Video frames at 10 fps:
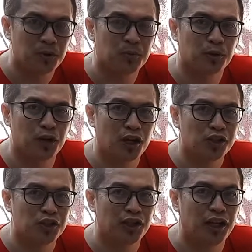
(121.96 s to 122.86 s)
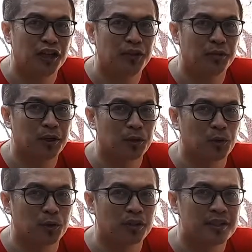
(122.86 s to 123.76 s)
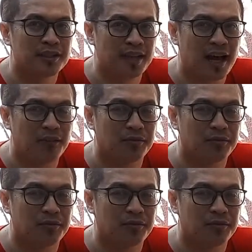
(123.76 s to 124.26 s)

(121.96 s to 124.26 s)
production, and directorial staff